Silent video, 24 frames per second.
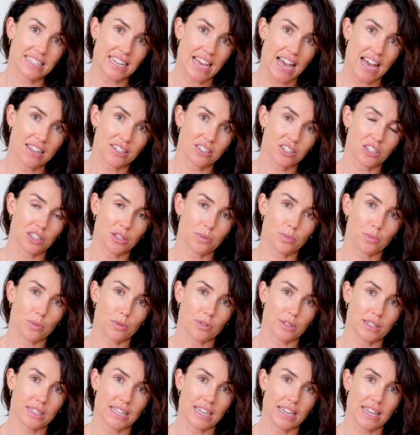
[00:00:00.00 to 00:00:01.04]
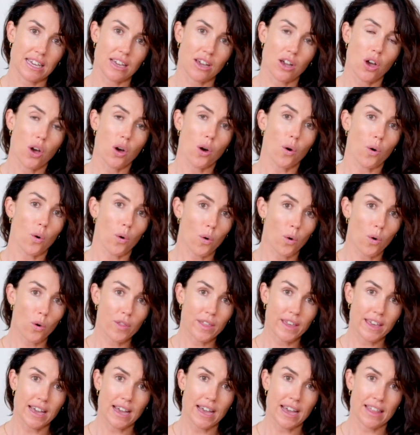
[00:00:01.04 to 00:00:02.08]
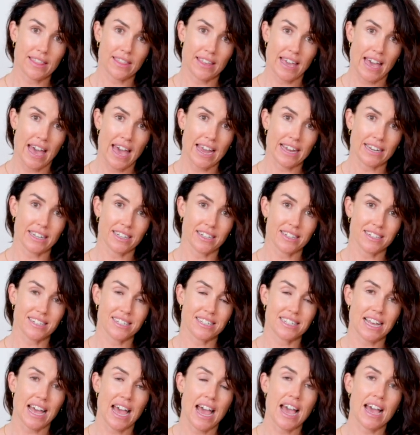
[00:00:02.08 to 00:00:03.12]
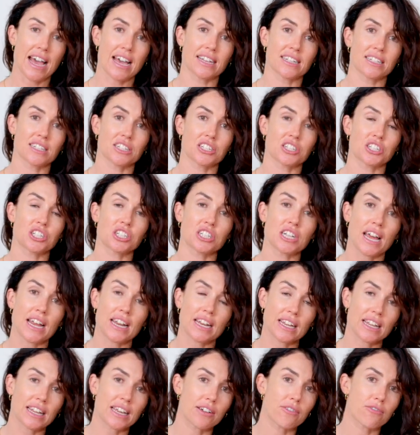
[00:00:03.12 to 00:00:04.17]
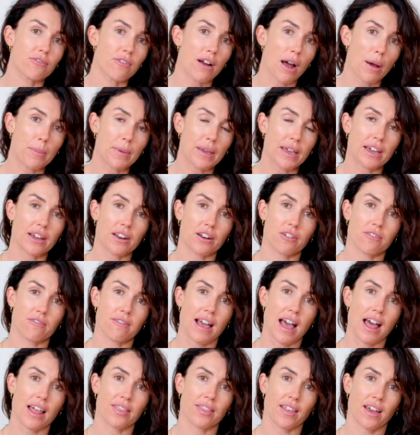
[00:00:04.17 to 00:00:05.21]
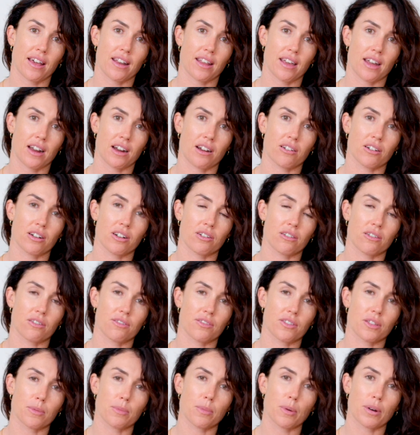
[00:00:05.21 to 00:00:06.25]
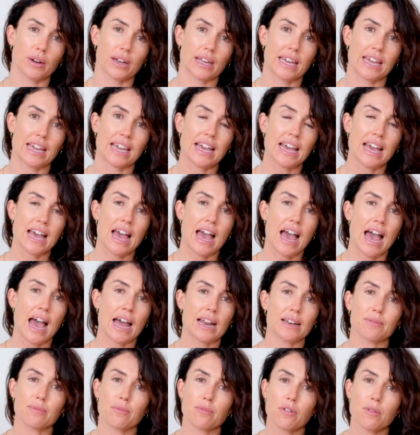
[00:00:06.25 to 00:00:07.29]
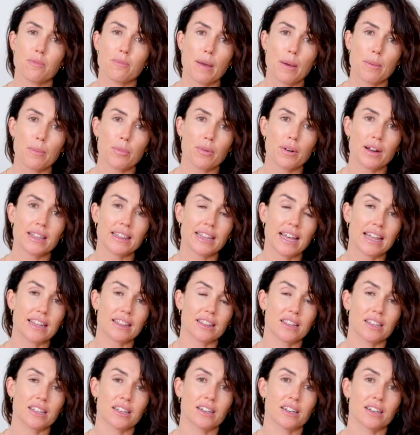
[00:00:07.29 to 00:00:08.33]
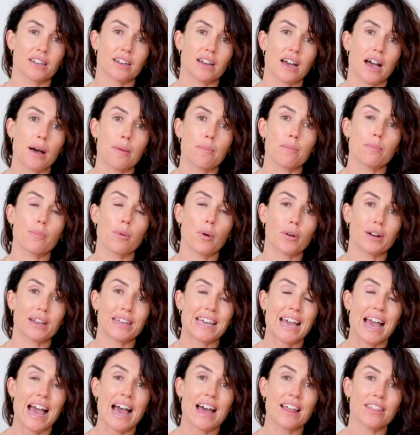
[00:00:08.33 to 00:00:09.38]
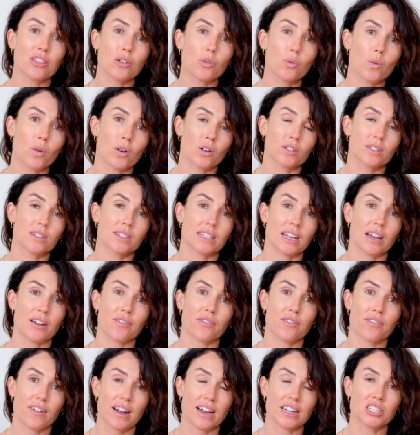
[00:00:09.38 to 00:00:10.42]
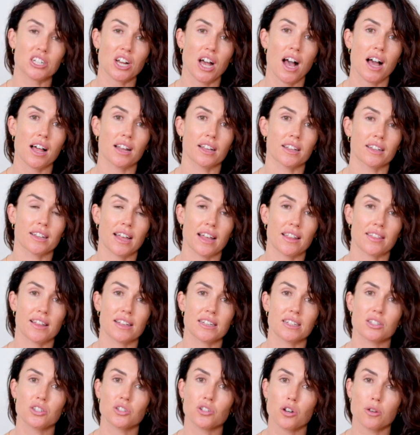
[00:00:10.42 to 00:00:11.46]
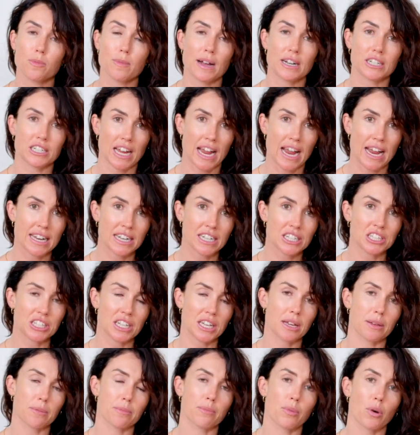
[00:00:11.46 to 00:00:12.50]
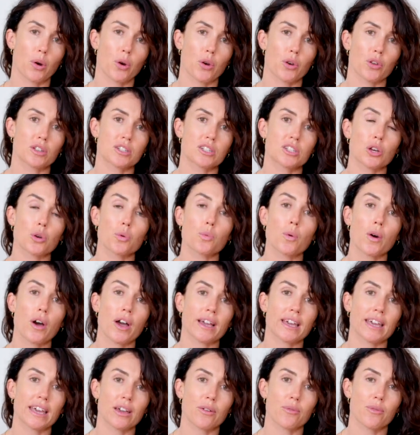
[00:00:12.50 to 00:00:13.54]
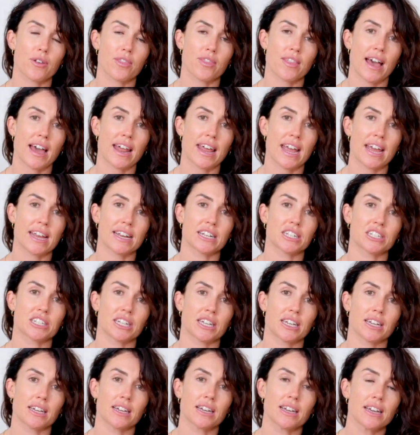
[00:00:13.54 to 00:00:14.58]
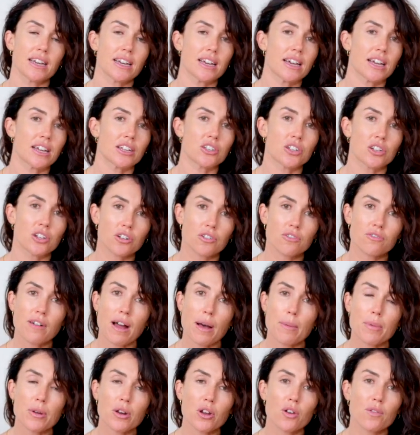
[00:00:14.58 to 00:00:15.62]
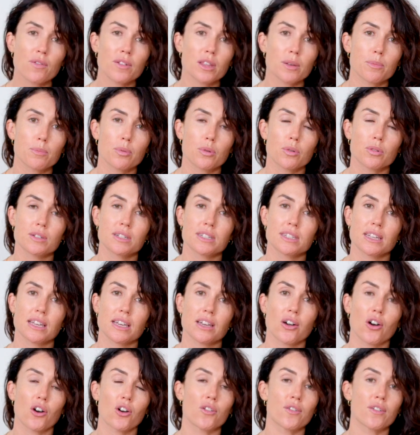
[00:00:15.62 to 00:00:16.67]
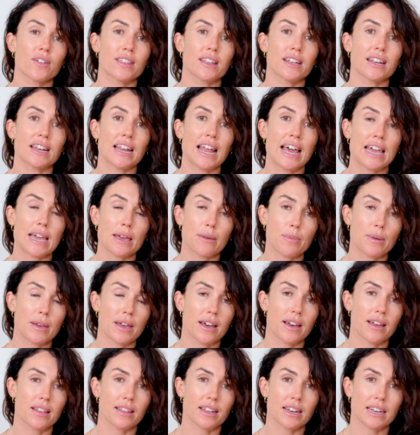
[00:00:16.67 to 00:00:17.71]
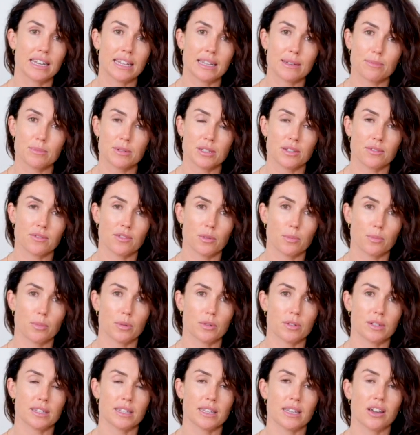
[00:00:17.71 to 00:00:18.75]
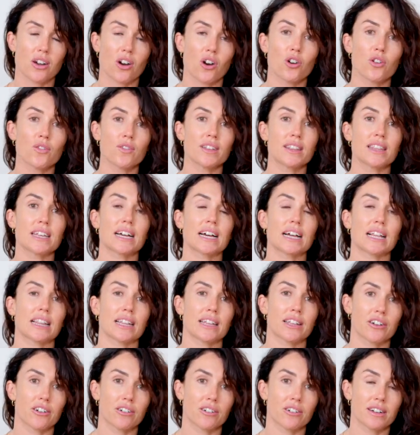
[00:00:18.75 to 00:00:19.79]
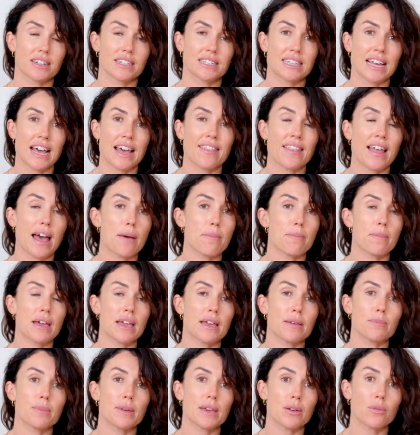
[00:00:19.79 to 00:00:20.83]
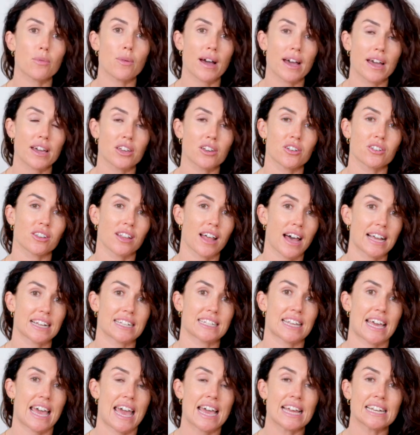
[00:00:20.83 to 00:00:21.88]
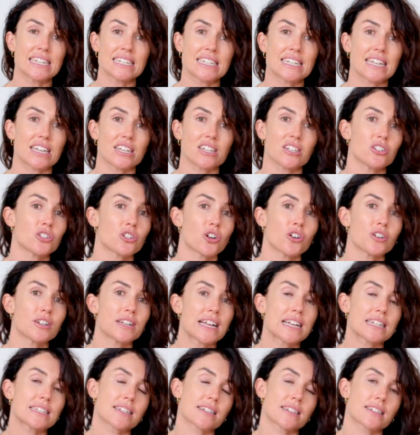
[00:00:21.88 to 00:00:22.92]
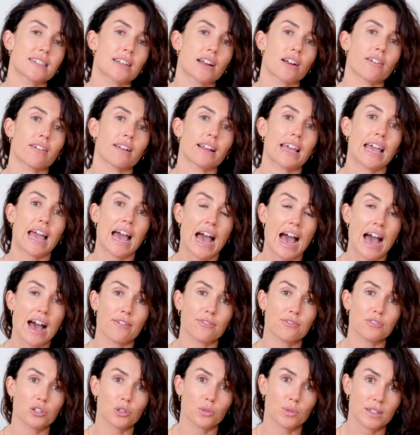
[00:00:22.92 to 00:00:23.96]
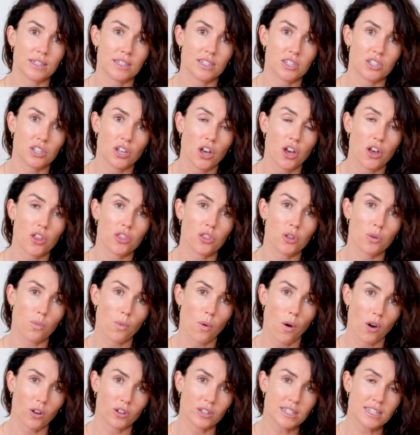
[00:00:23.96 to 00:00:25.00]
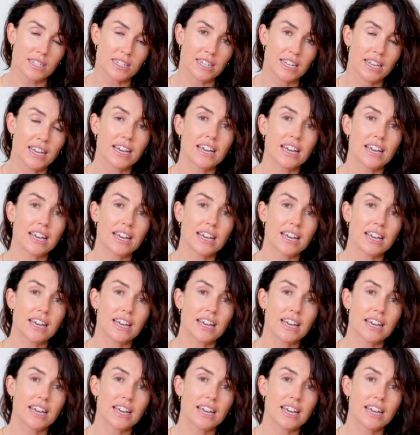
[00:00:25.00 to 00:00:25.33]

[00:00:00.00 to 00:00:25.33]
down to the pussy or the anus and gently rubbing it around that area of the body, and remembering that the body and the wands are fragile and that there's so much energy in both. So working with that energy. You can rub it over the pussy, over the labia, the lips of the pussy, over the clitoris, and that may be where you'd like to end it. You don't necessarily have to insert the wand